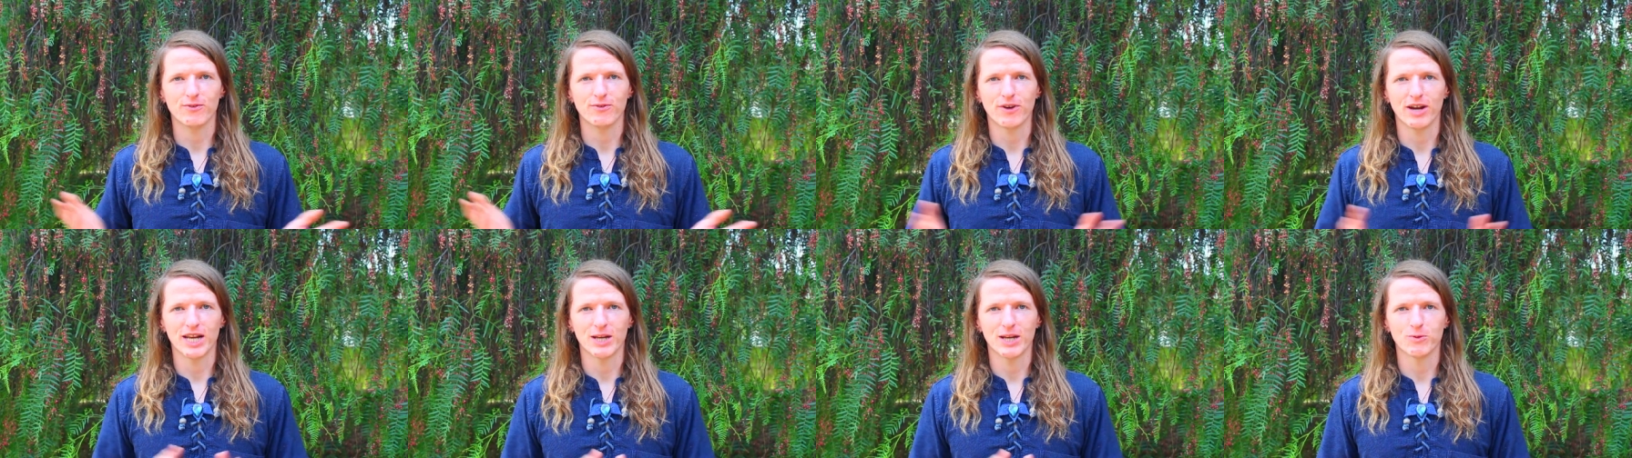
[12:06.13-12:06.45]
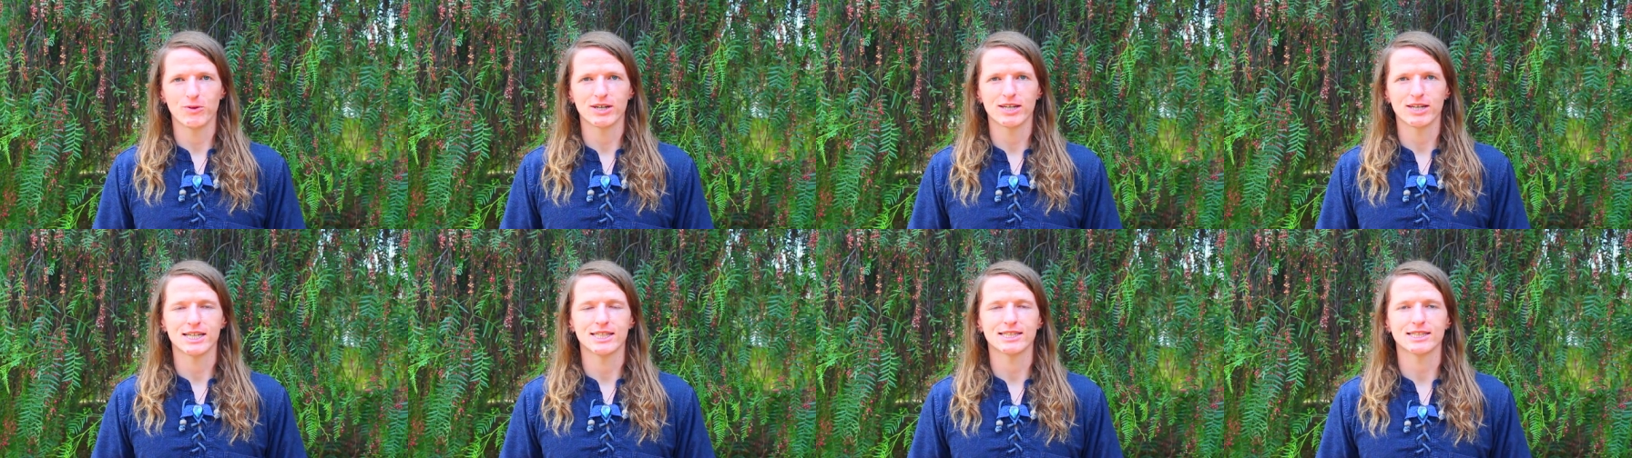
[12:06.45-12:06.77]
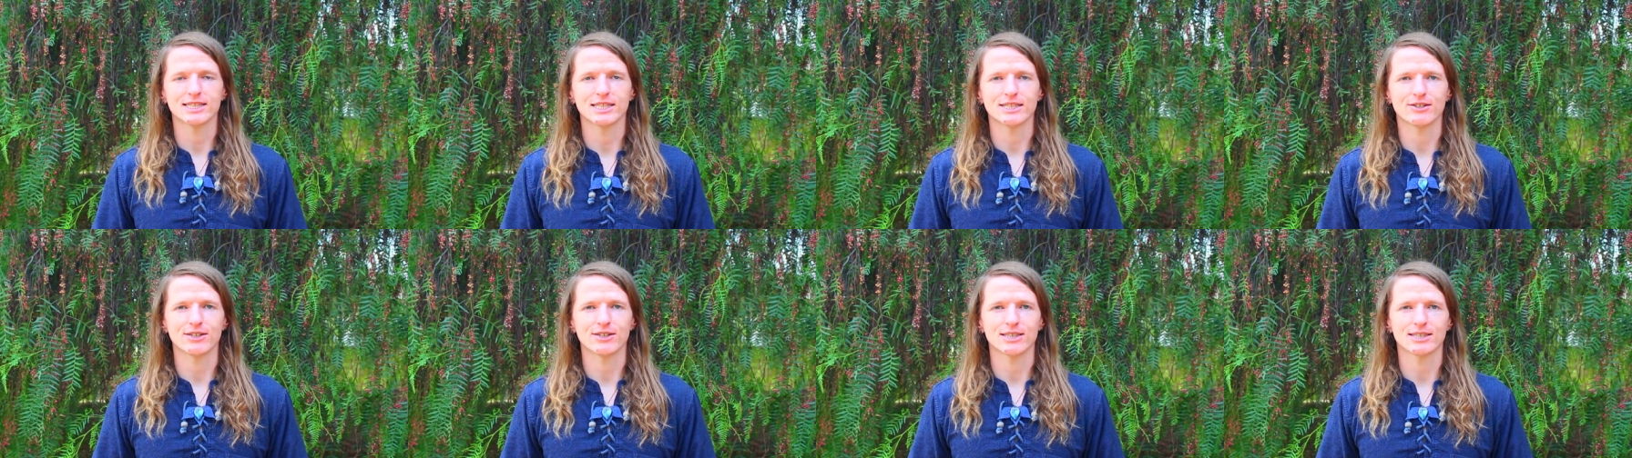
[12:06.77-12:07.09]
for anyone
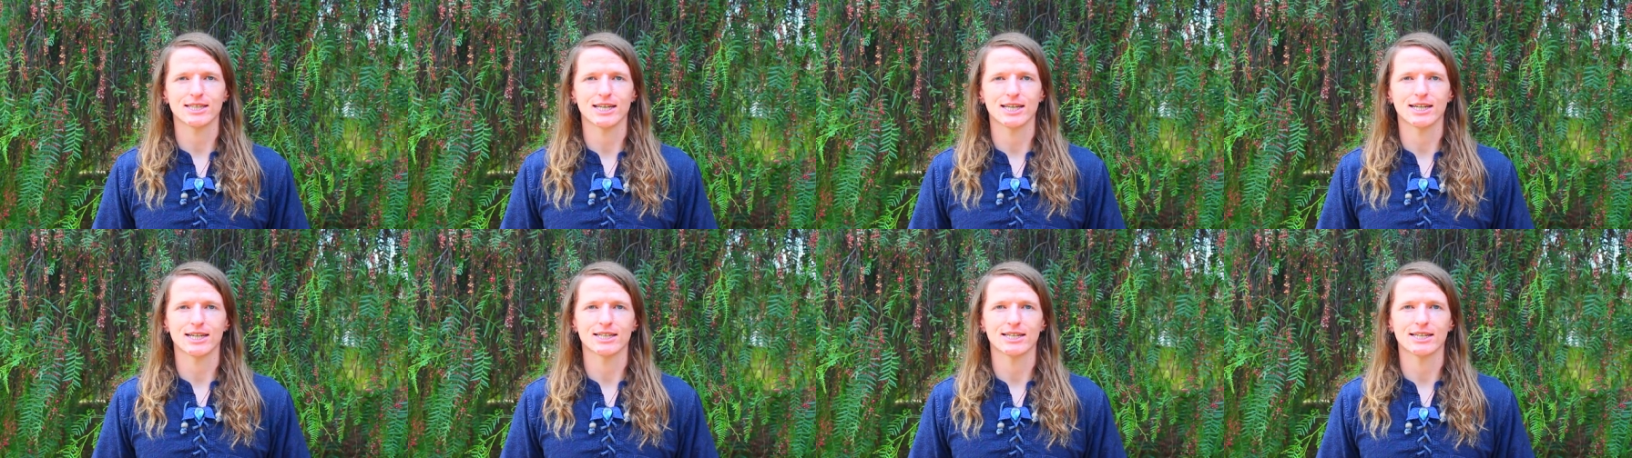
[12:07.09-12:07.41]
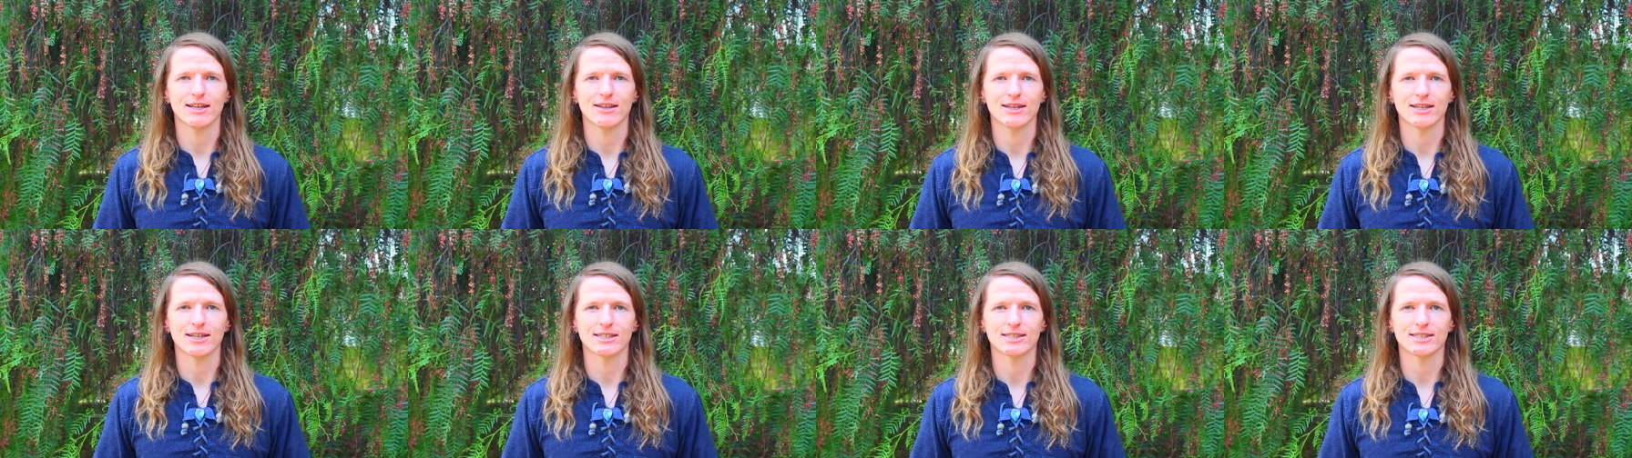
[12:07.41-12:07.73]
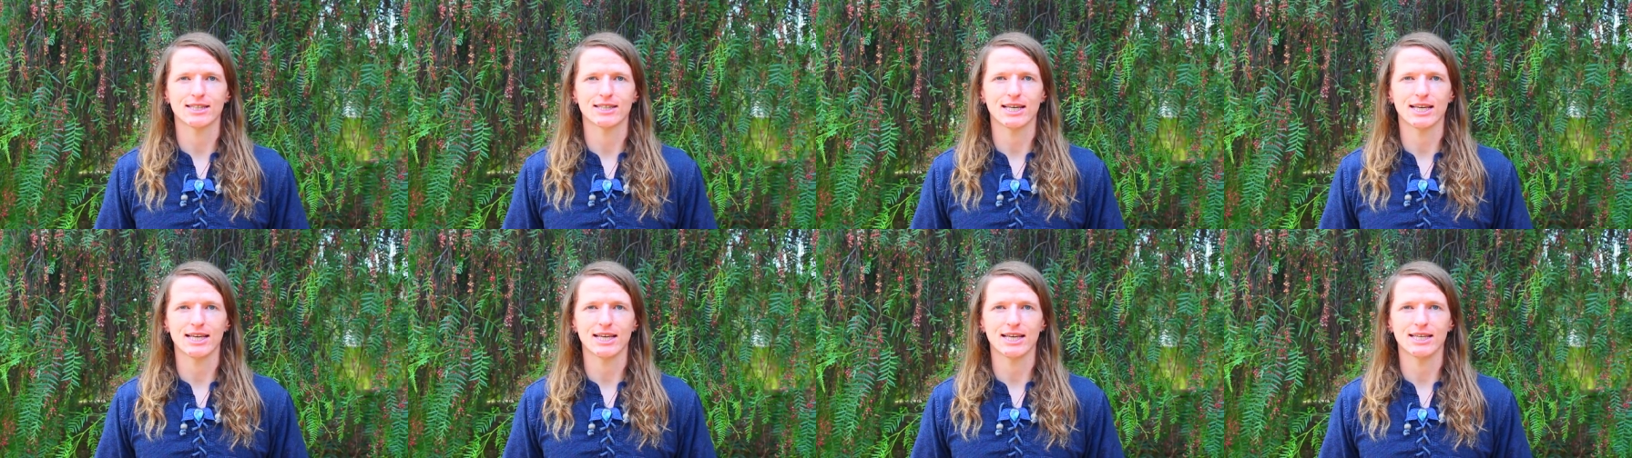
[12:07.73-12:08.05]
considering
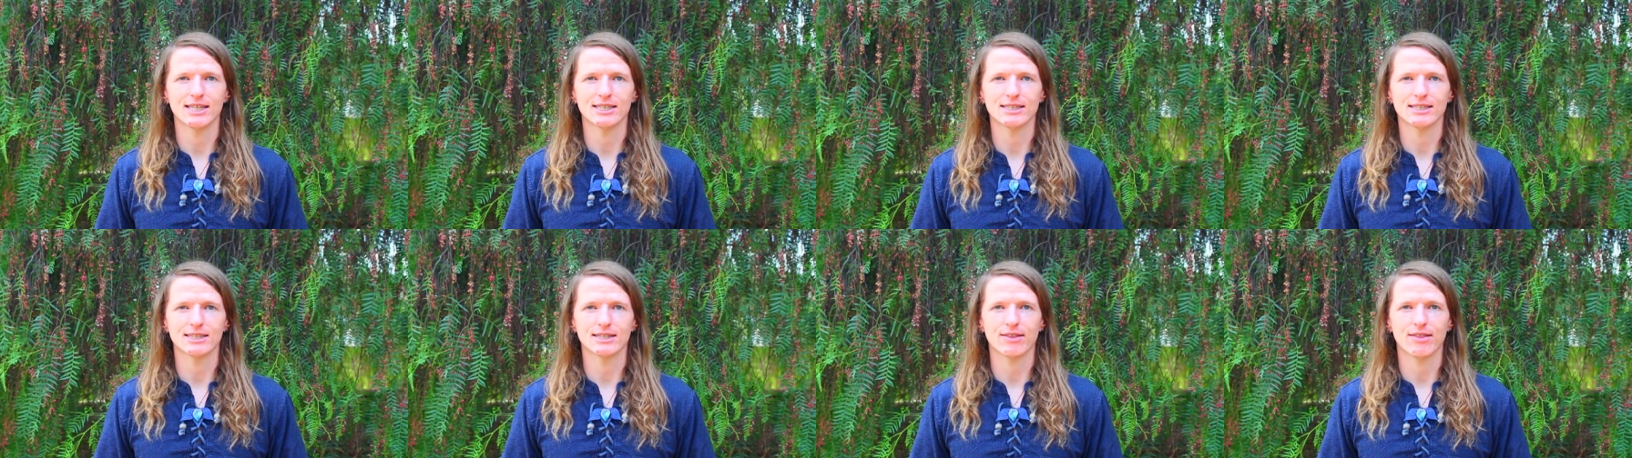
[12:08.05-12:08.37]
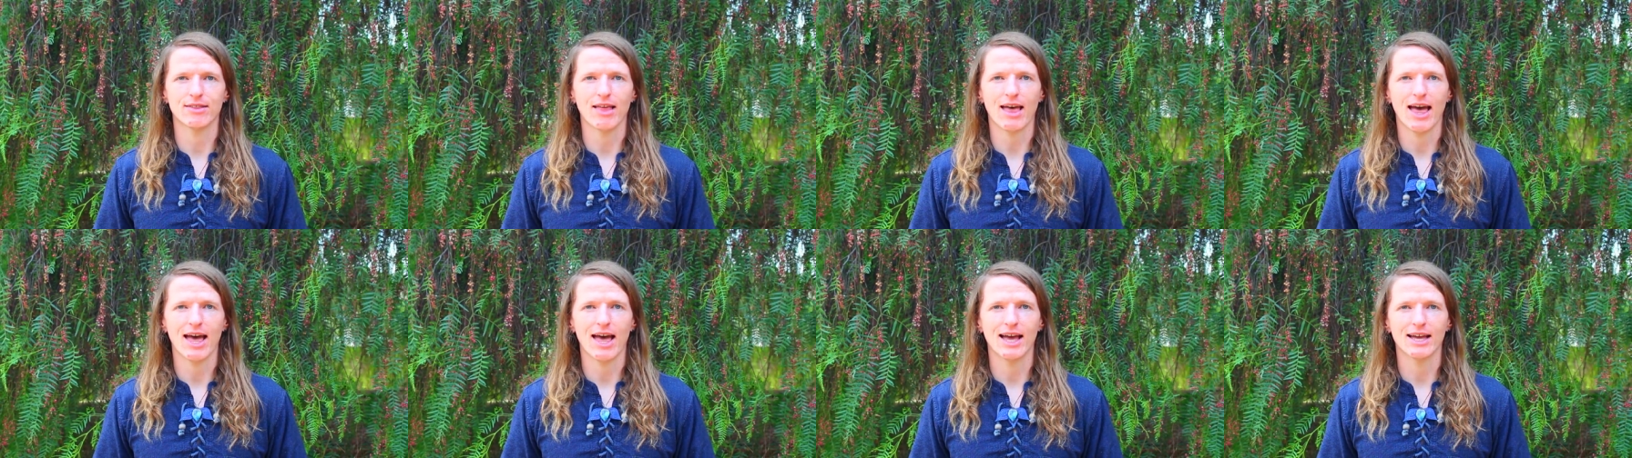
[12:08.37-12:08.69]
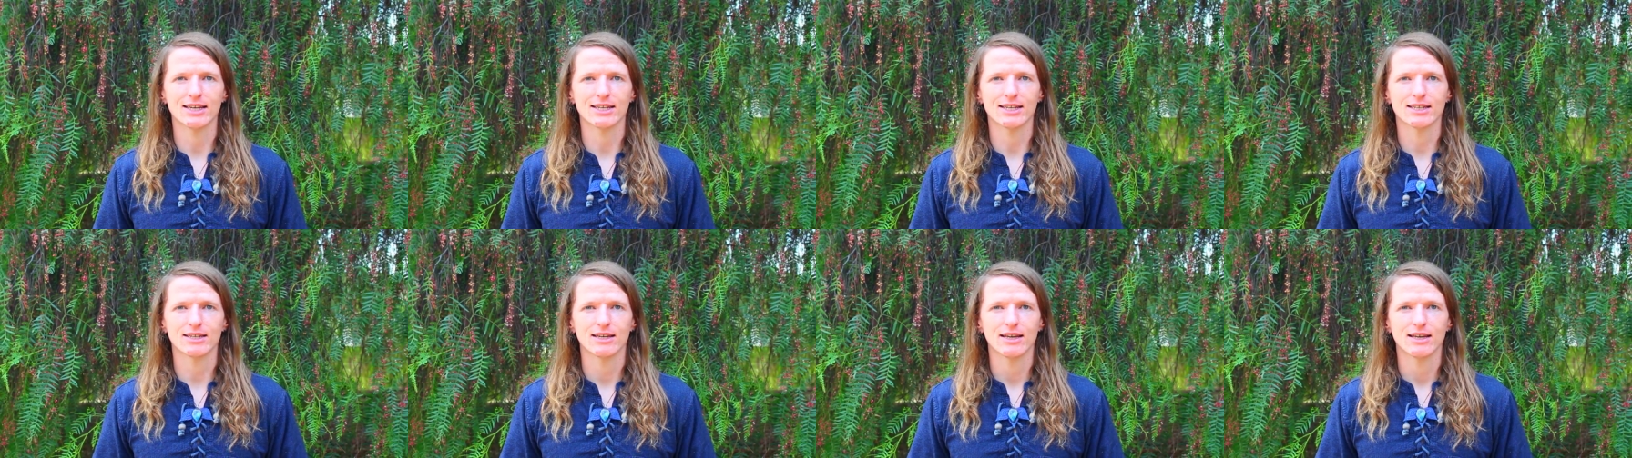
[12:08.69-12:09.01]
psychedelics is that